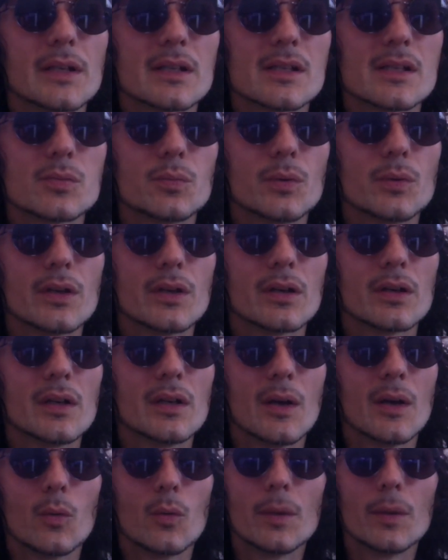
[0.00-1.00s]
because
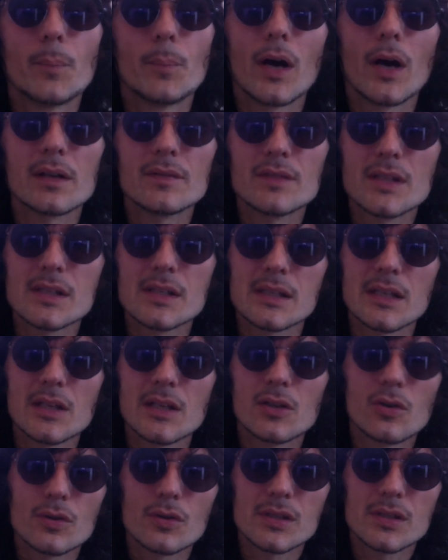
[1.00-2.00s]
we're part of this
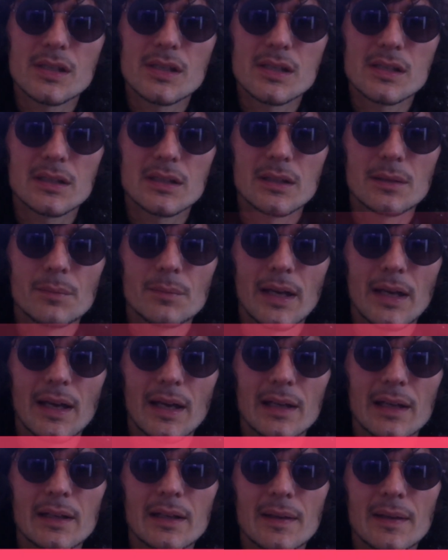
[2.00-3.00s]
ecosystem,
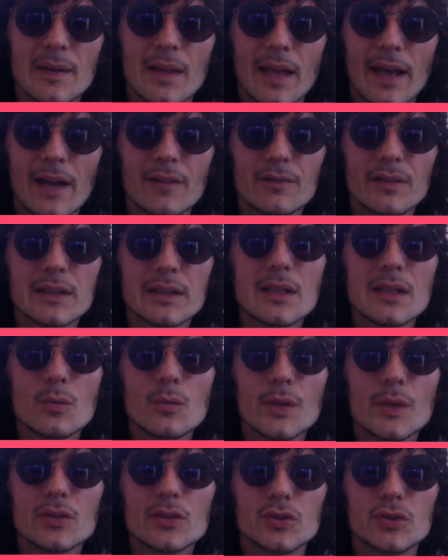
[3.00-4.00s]
and
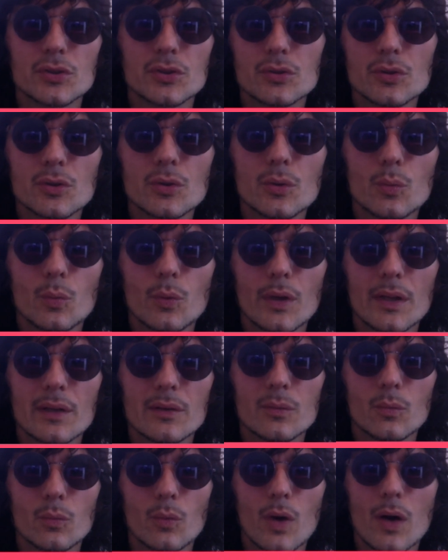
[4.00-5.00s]
everything we do
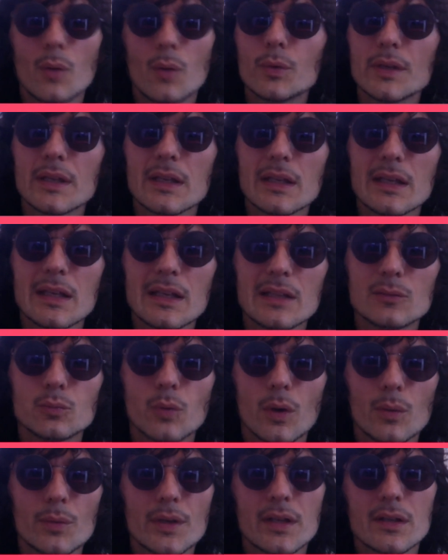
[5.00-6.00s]
with what we eat,
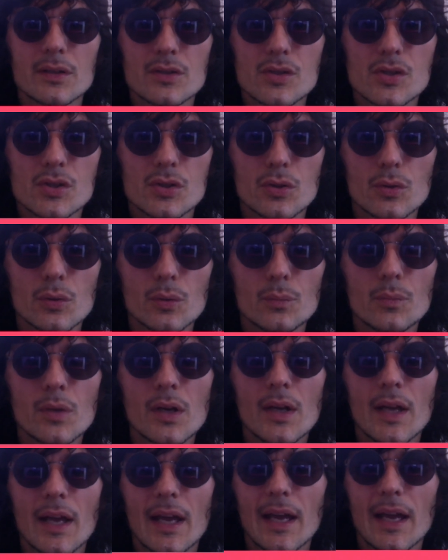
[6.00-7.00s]
what we
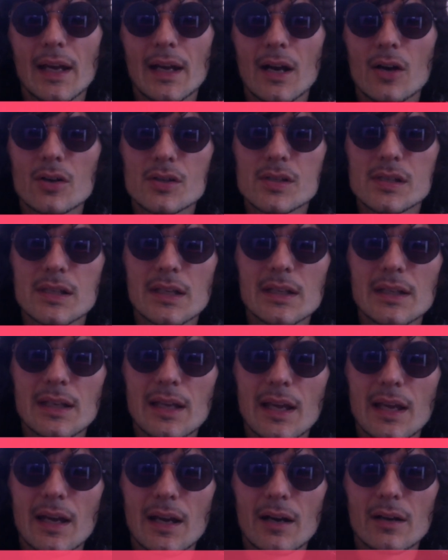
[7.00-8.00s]
consume, and our
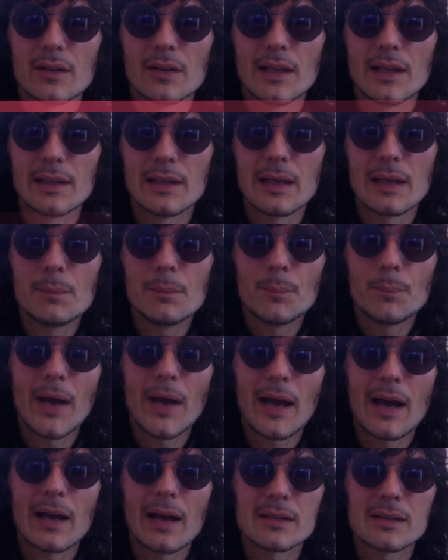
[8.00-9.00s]
skincare, it
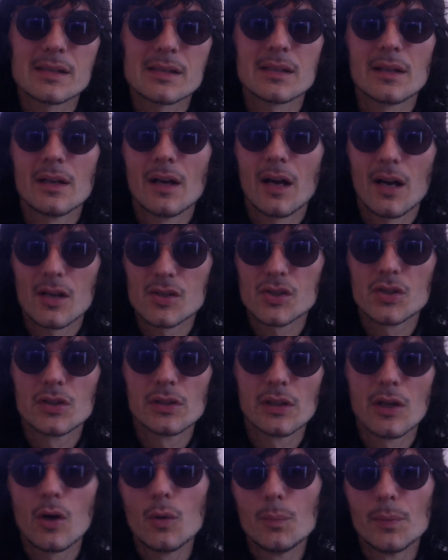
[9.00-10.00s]
impacts us
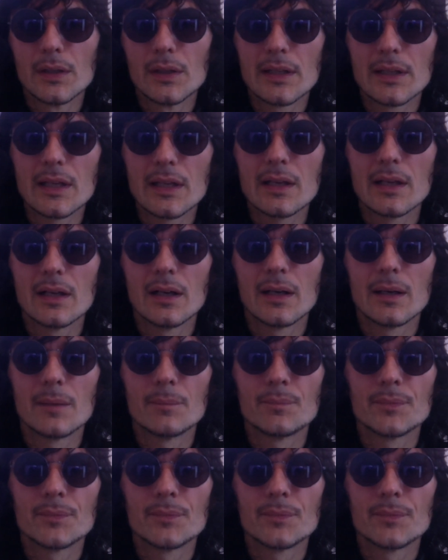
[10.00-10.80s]
globally